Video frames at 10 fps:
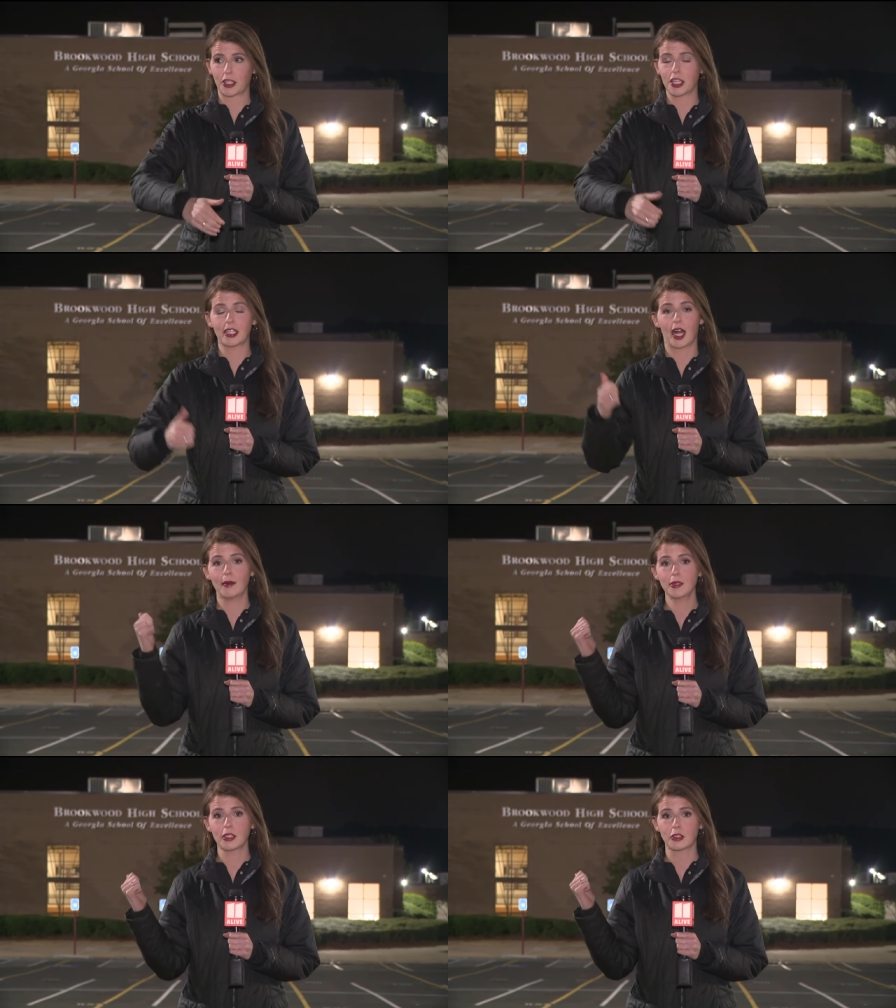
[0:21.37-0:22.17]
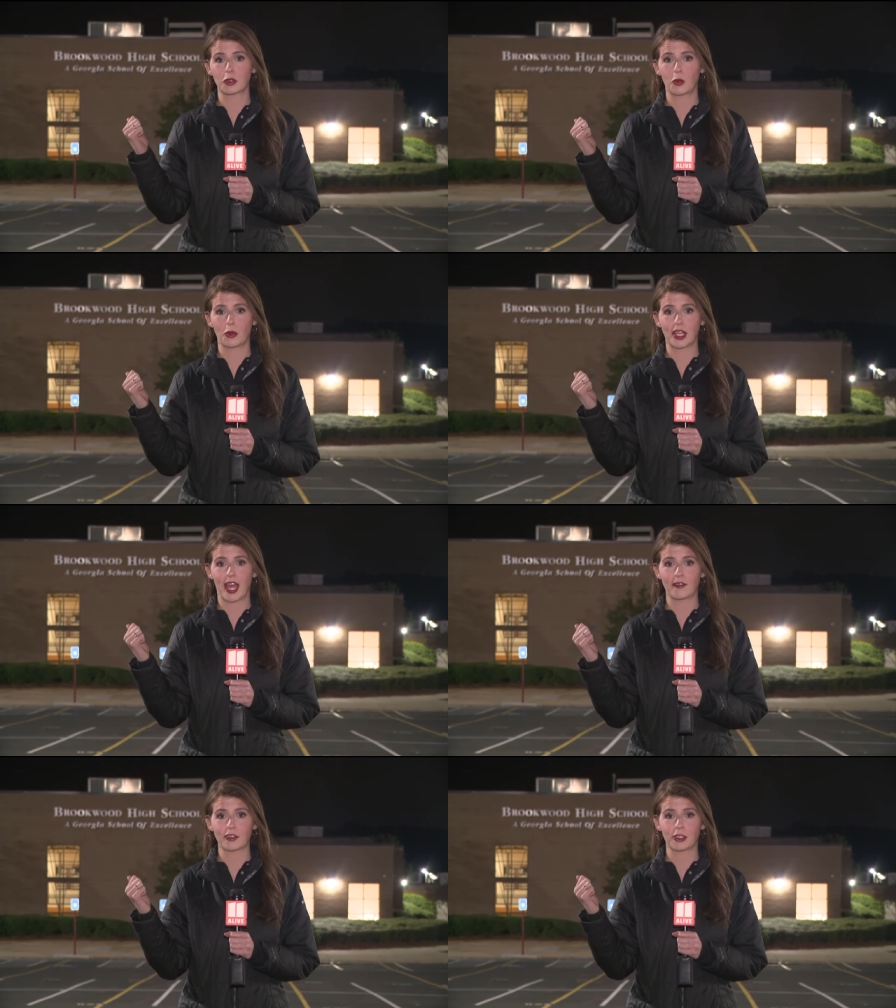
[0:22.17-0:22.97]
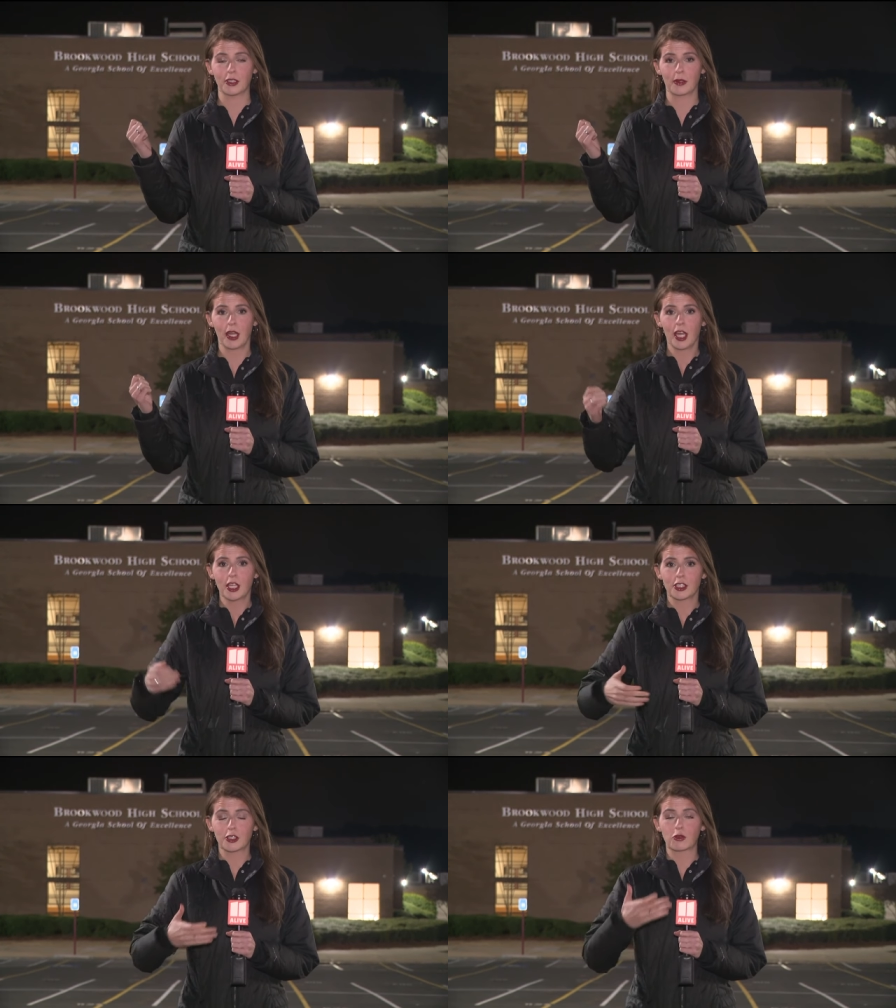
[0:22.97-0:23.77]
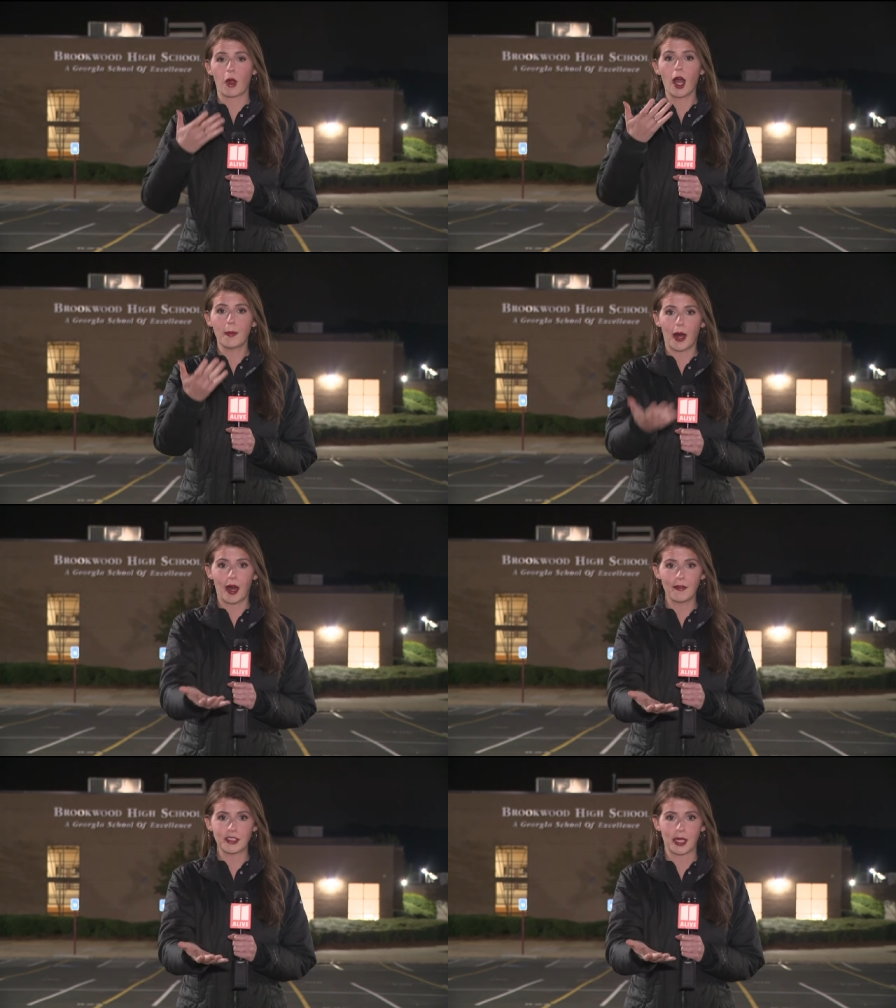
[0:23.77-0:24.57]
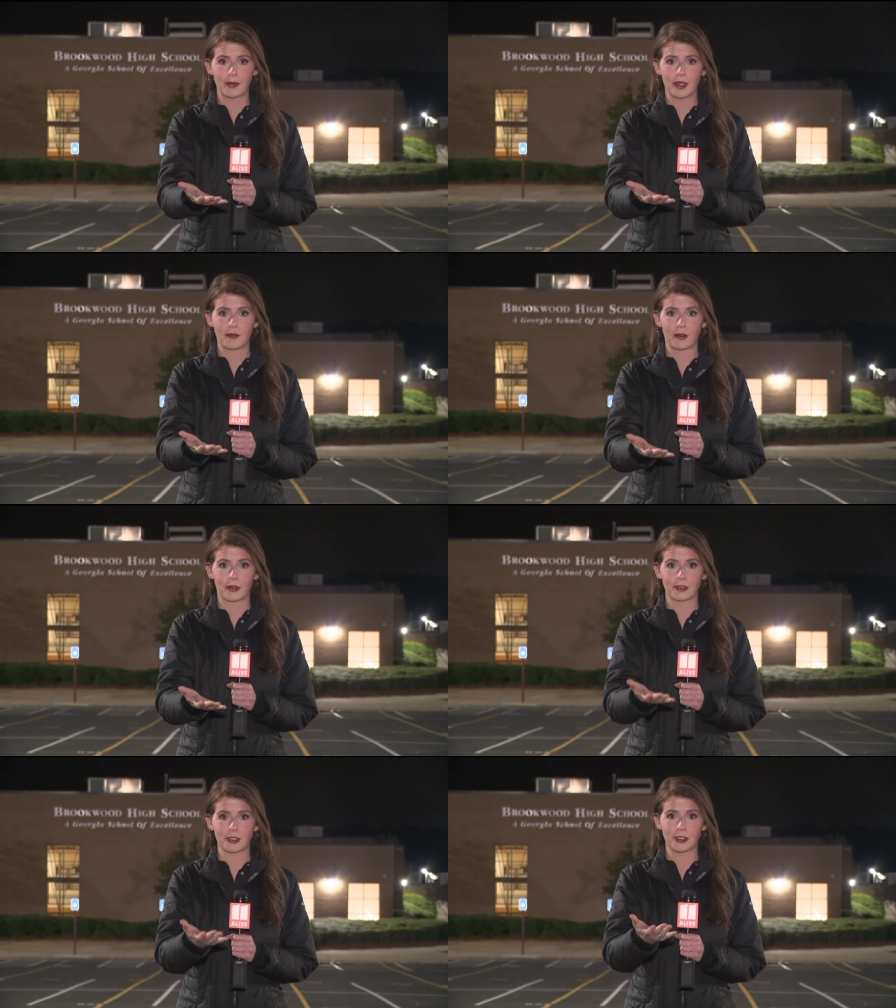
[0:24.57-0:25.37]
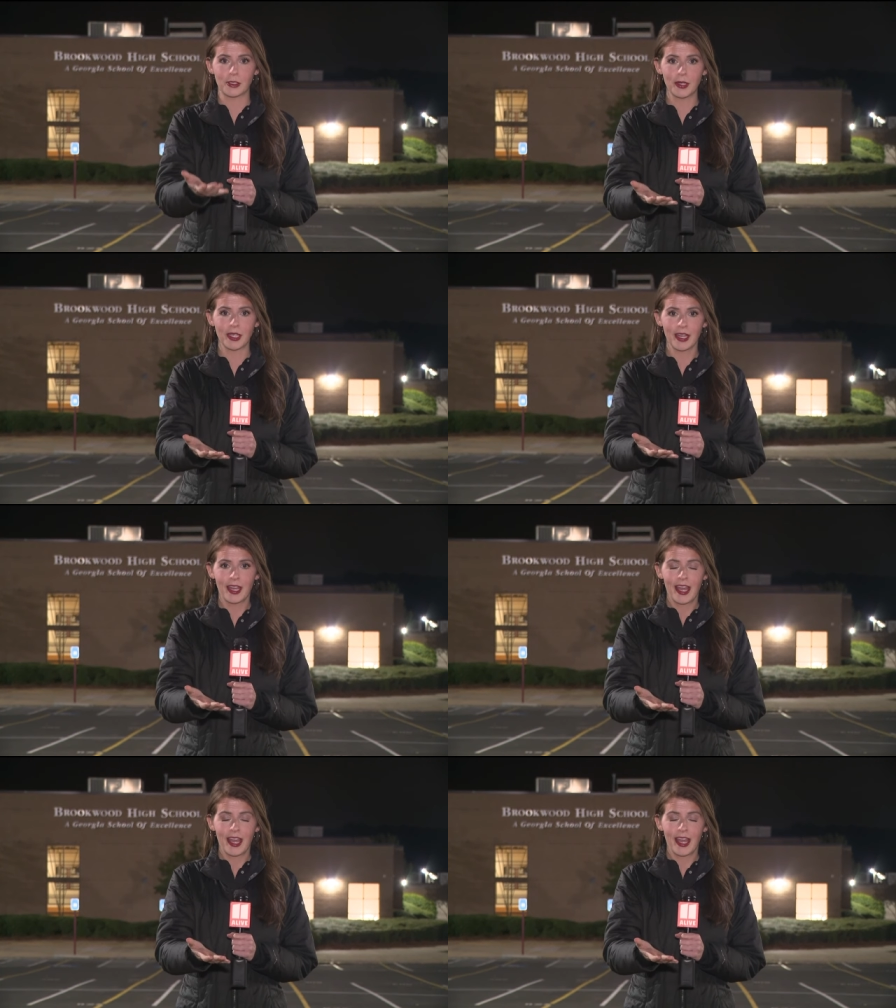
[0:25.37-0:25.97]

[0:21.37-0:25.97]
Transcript: She'd come to the school in the afternoon to drop off something for her student,